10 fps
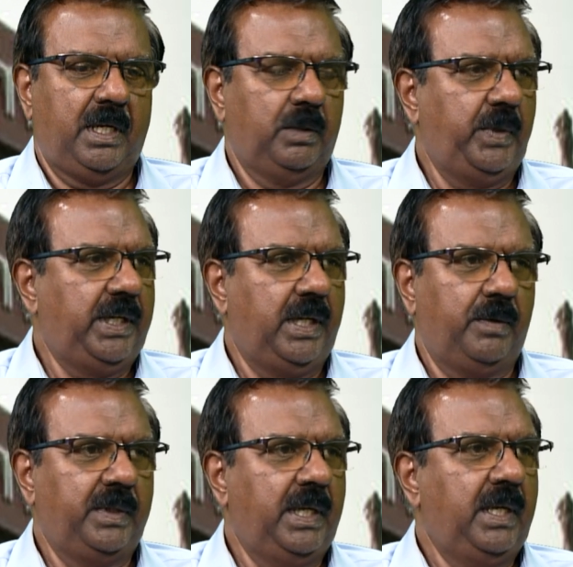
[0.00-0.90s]
the way
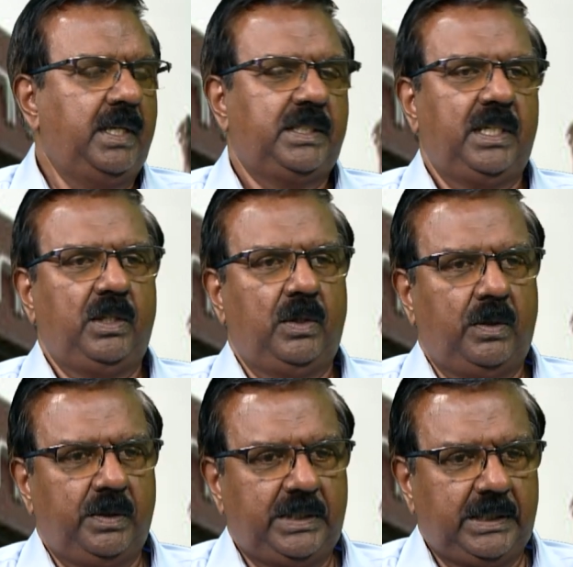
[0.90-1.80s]
down, saying,
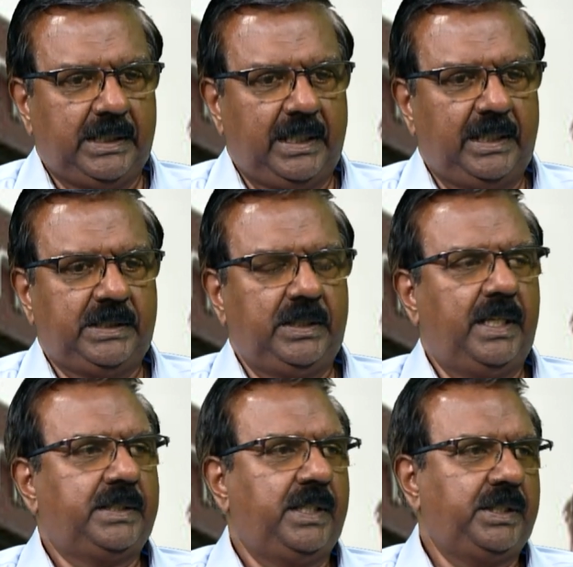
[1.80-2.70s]
since I listened to
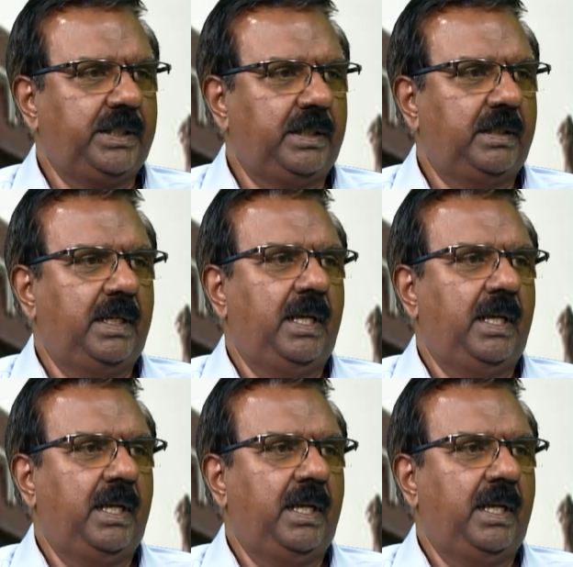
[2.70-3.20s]
that session,